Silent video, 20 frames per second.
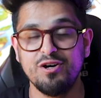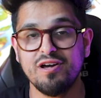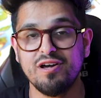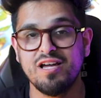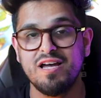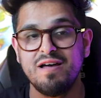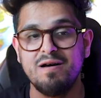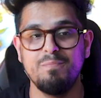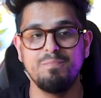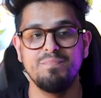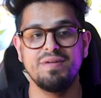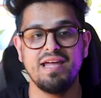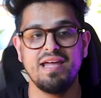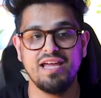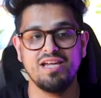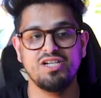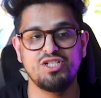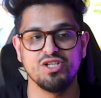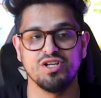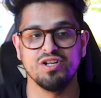got a
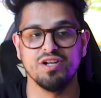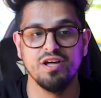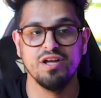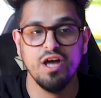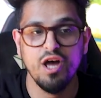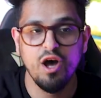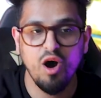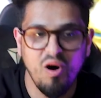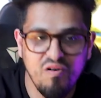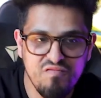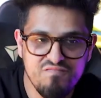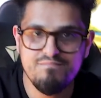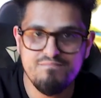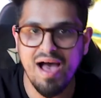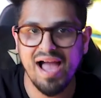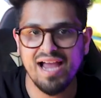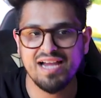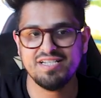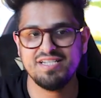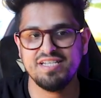combination of
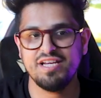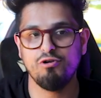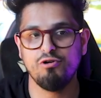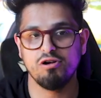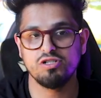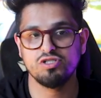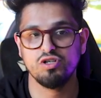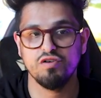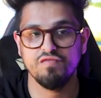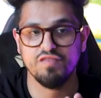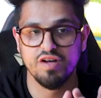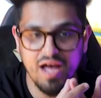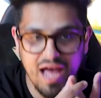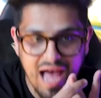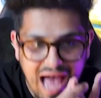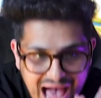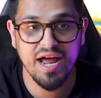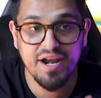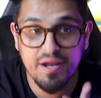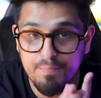MACD crossover
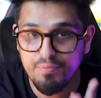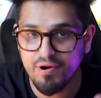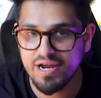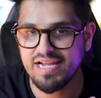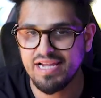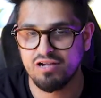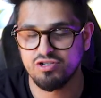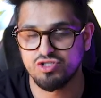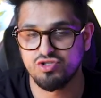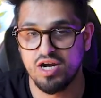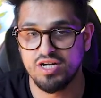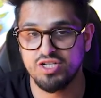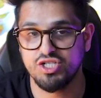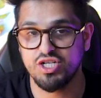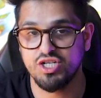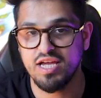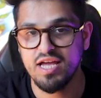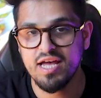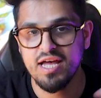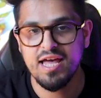and a breakout
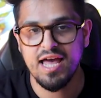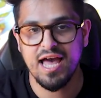strategy.